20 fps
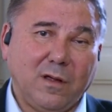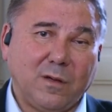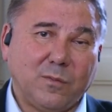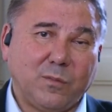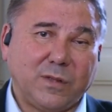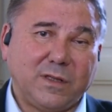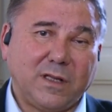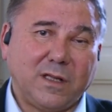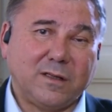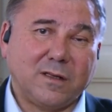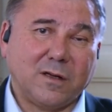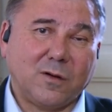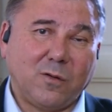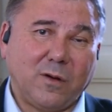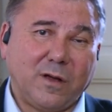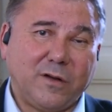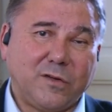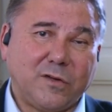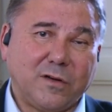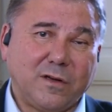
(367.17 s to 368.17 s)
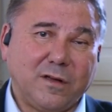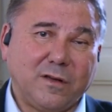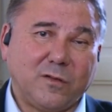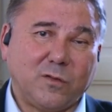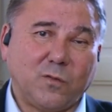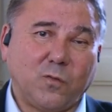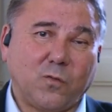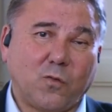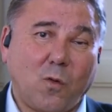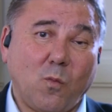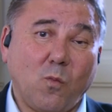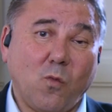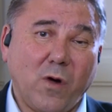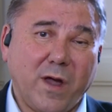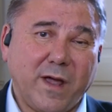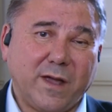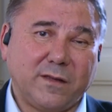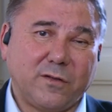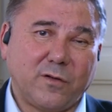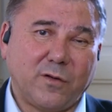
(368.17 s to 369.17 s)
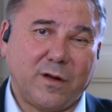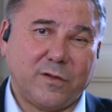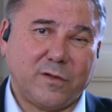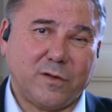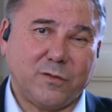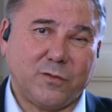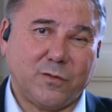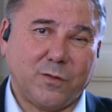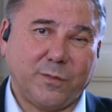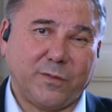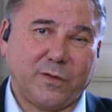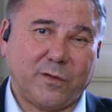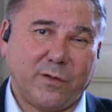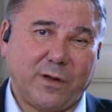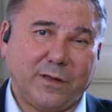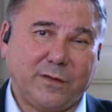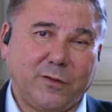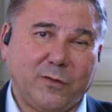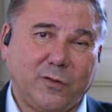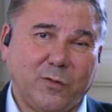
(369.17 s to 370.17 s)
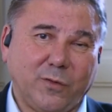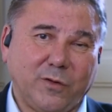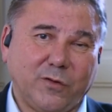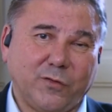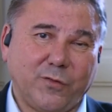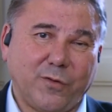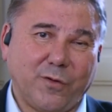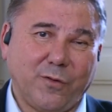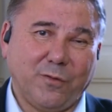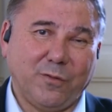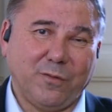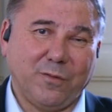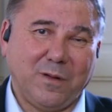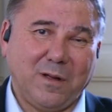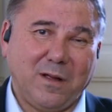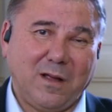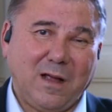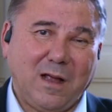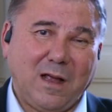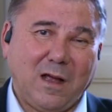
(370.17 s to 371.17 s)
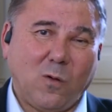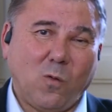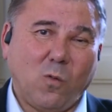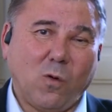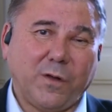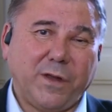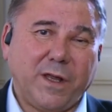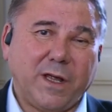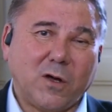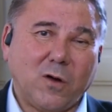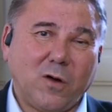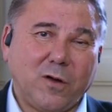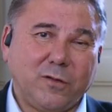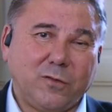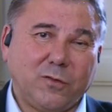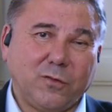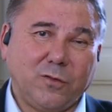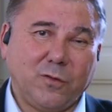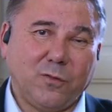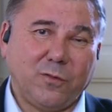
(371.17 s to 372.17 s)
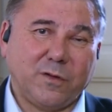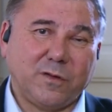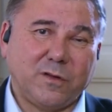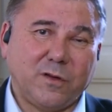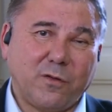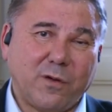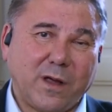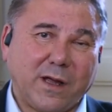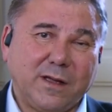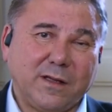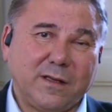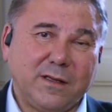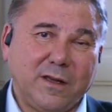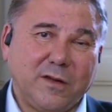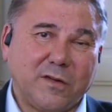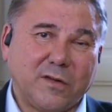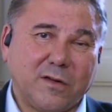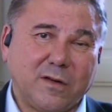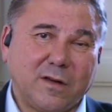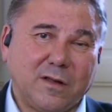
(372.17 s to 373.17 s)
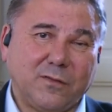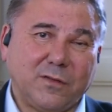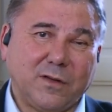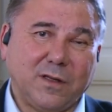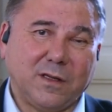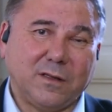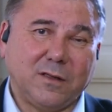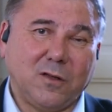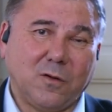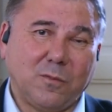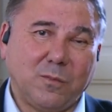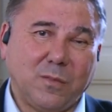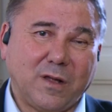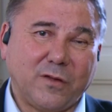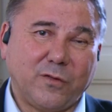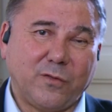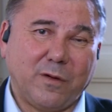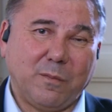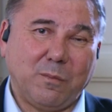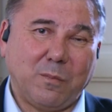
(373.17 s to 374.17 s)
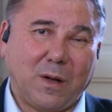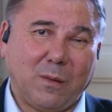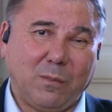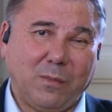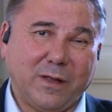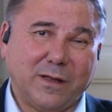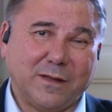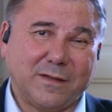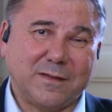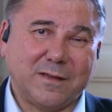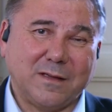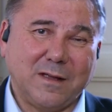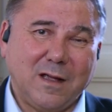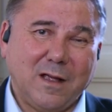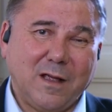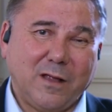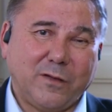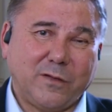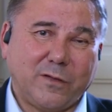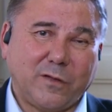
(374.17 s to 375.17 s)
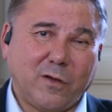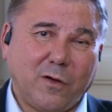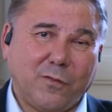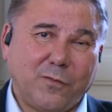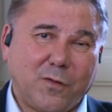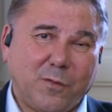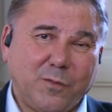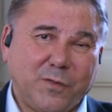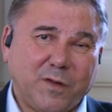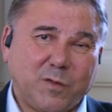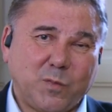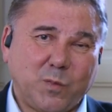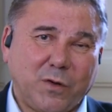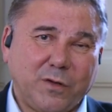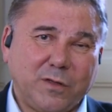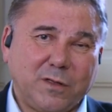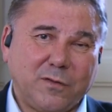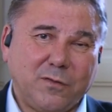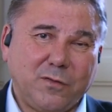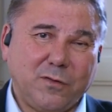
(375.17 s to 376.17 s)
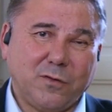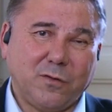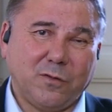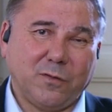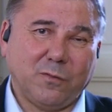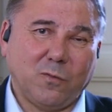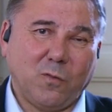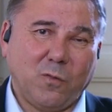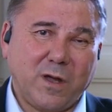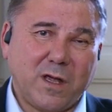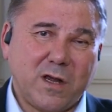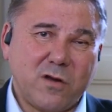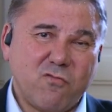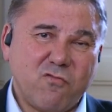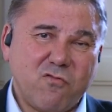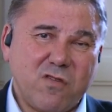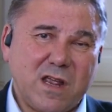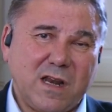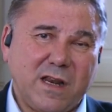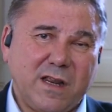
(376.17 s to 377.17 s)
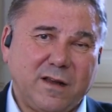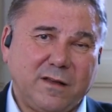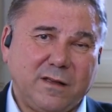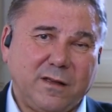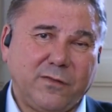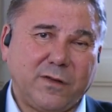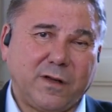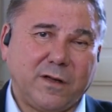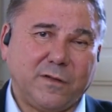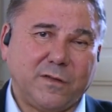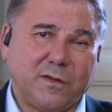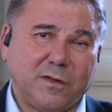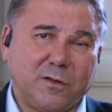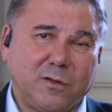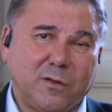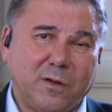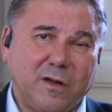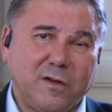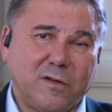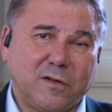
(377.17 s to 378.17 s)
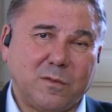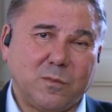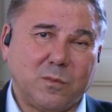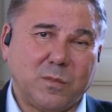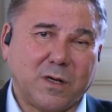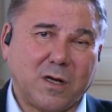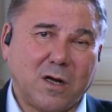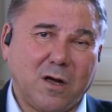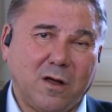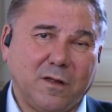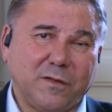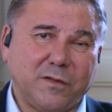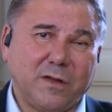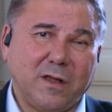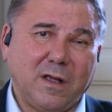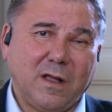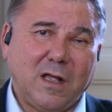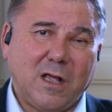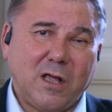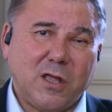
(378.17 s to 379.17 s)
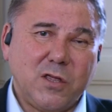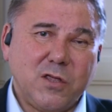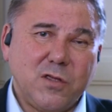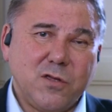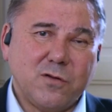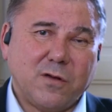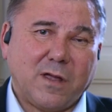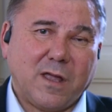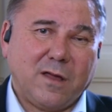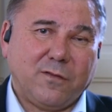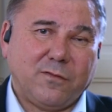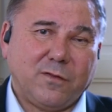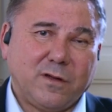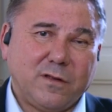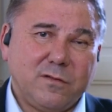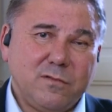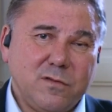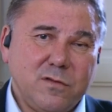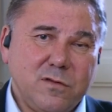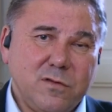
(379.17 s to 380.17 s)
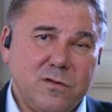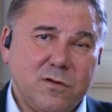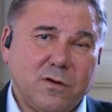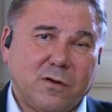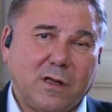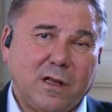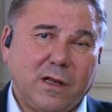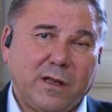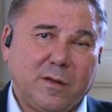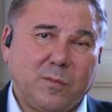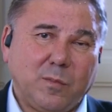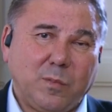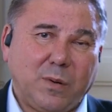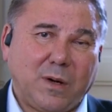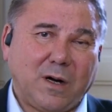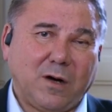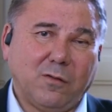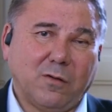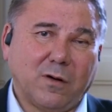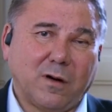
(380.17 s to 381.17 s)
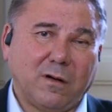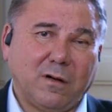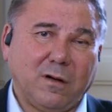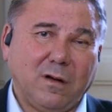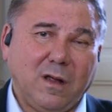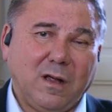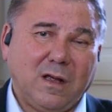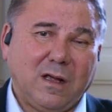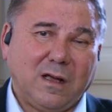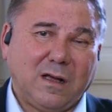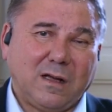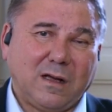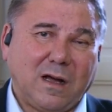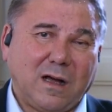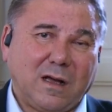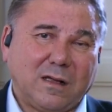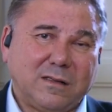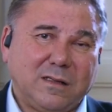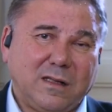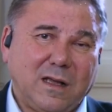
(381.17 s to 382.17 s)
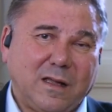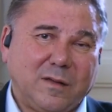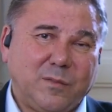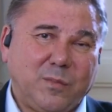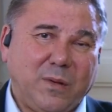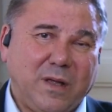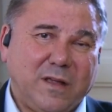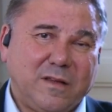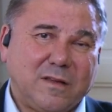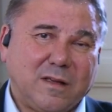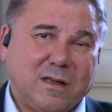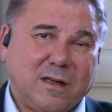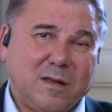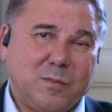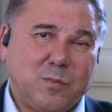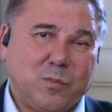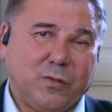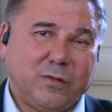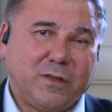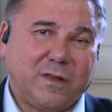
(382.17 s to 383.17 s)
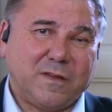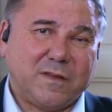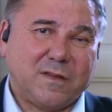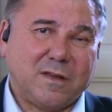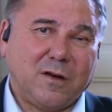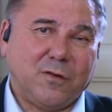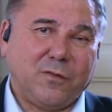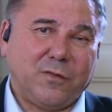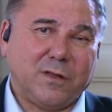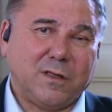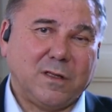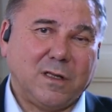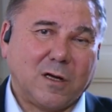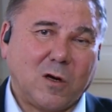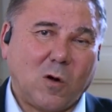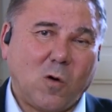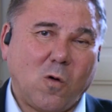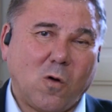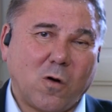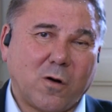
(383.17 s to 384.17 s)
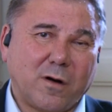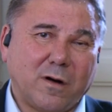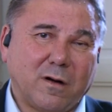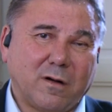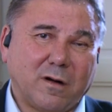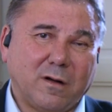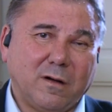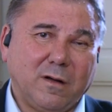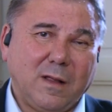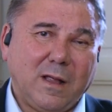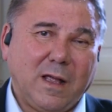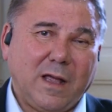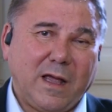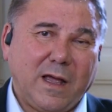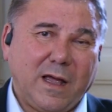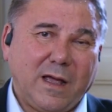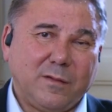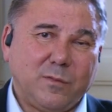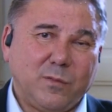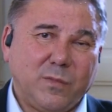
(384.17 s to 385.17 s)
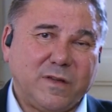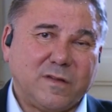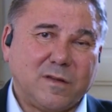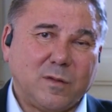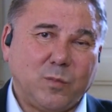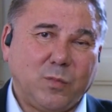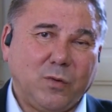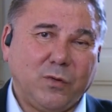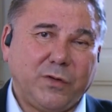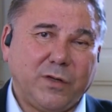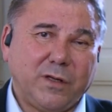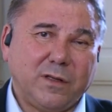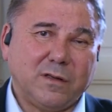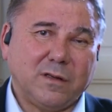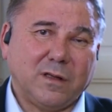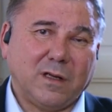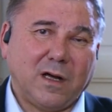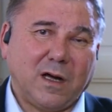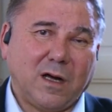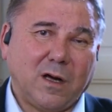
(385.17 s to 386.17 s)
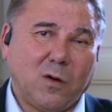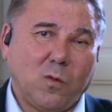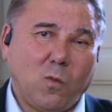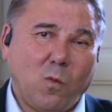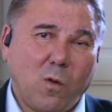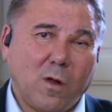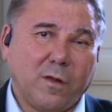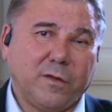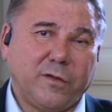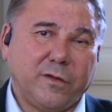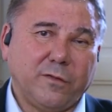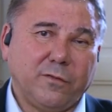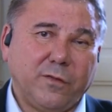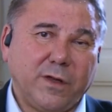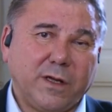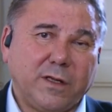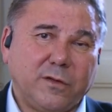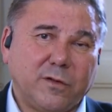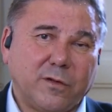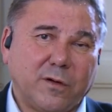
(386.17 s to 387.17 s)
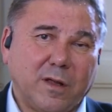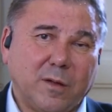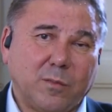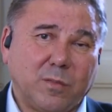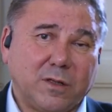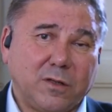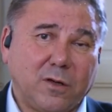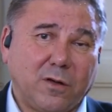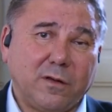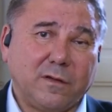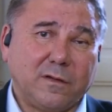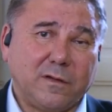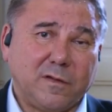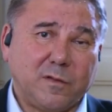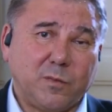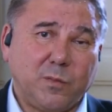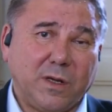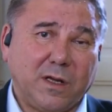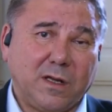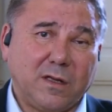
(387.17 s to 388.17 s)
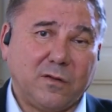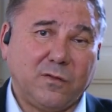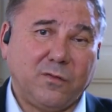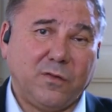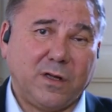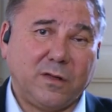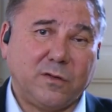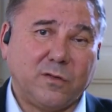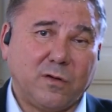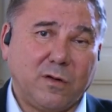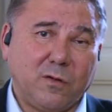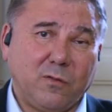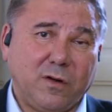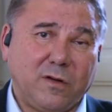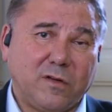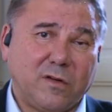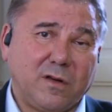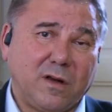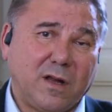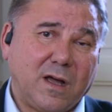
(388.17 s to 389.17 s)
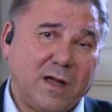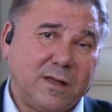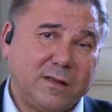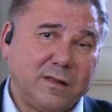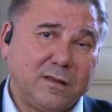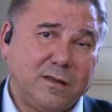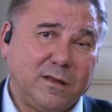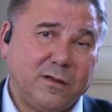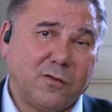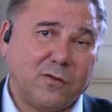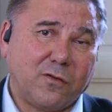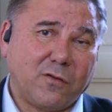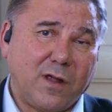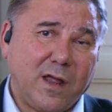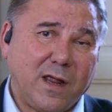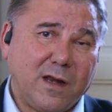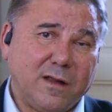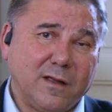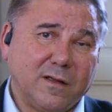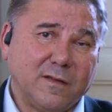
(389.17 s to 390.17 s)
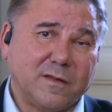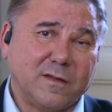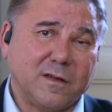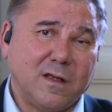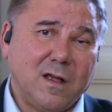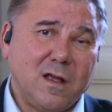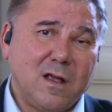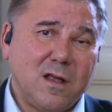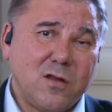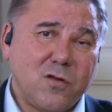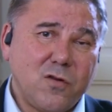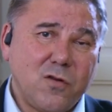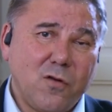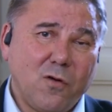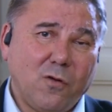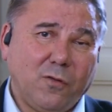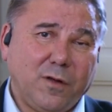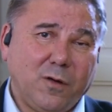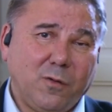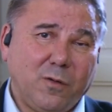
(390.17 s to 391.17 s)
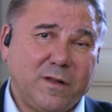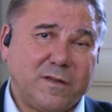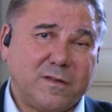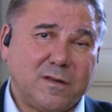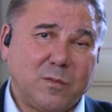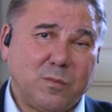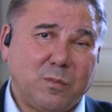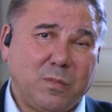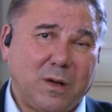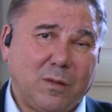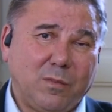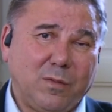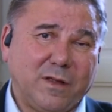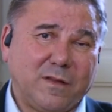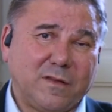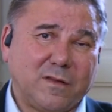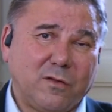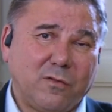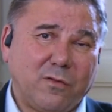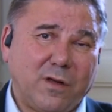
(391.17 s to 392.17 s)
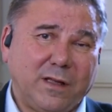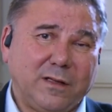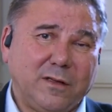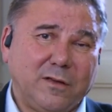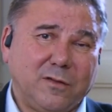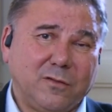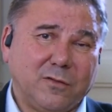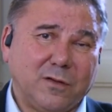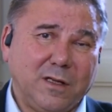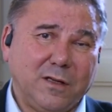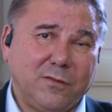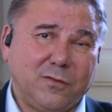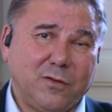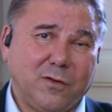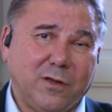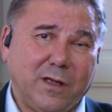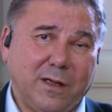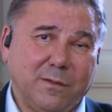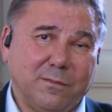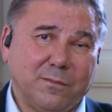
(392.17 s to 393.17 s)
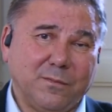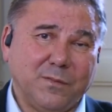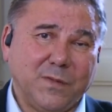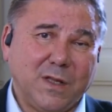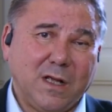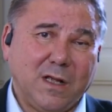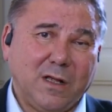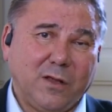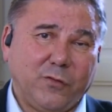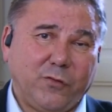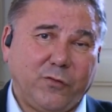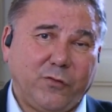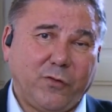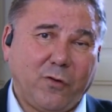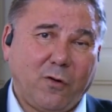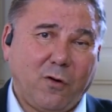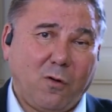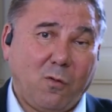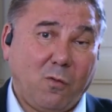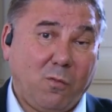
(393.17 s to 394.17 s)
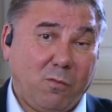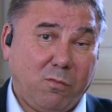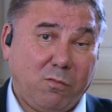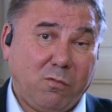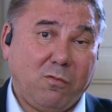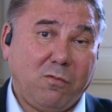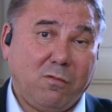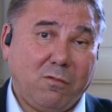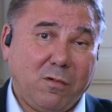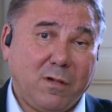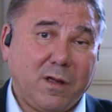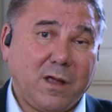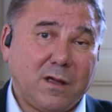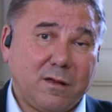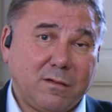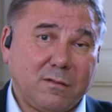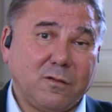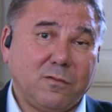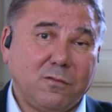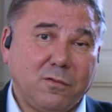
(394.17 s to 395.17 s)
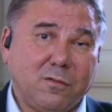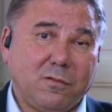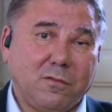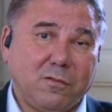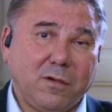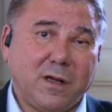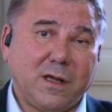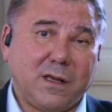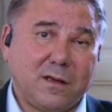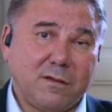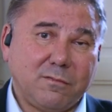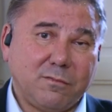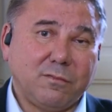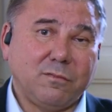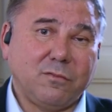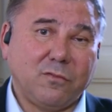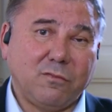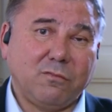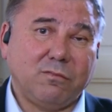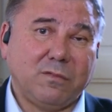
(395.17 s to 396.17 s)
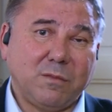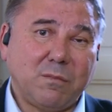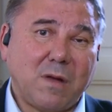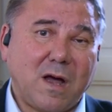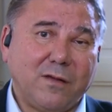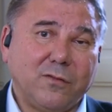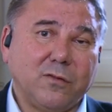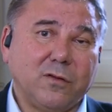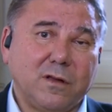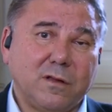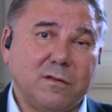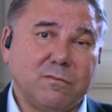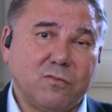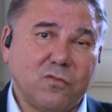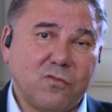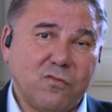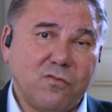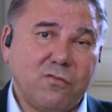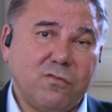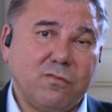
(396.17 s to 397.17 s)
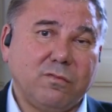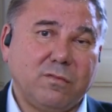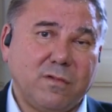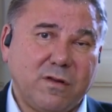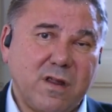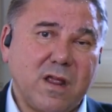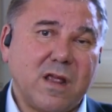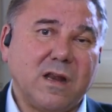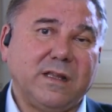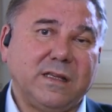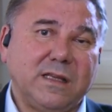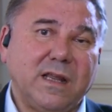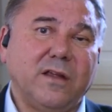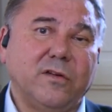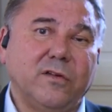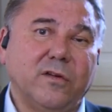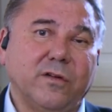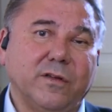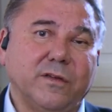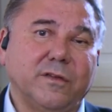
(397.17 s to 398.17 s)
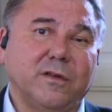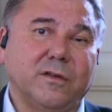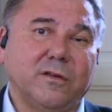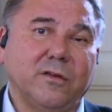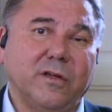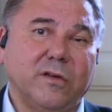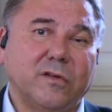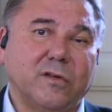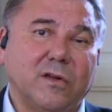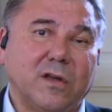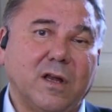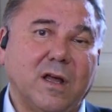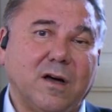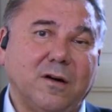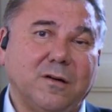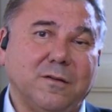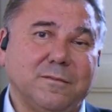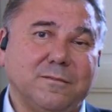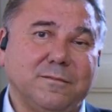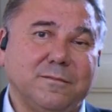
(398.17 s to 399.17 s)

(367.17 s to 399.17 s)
But then the question is from where the Russian troops are ready to withdraw. What they're going to do with the recognition of the Donbas republics. So from this point of view, we're really in a difficult situation, because you have a nuclear power that basically put itself in the corner. And Mr. Putin wants victory, but honestly speaking, victory which neither the Ukrainians nor the Western publics are ready to give to him. So we're in my view, in a really dangerous situation now.